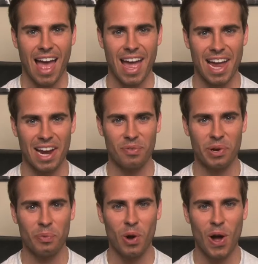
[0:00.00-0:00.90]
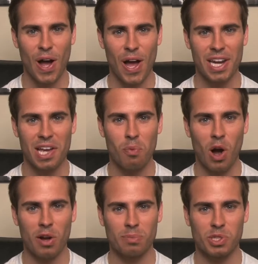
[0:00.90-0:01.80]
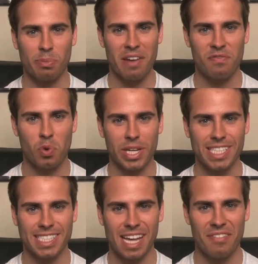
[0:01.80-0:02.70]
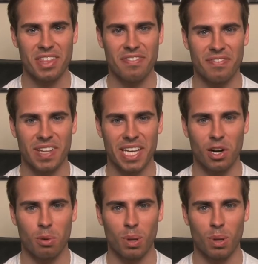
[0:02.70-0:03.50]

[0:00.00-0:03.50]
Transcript: Hey everyone, and welcome to my 47th video